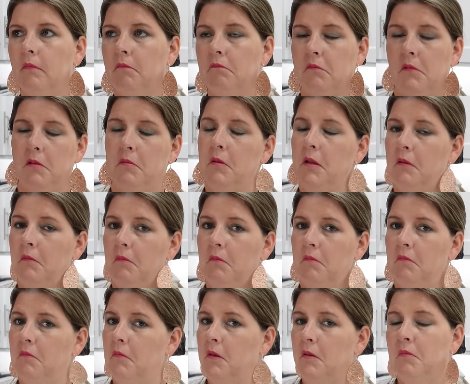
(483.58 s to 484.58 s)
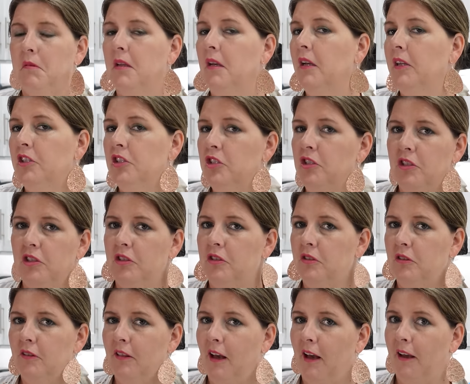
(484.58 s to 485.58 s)
maybe, maybe I should
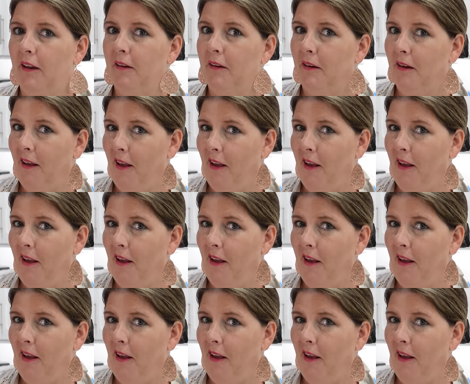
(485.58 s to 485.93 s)
do that.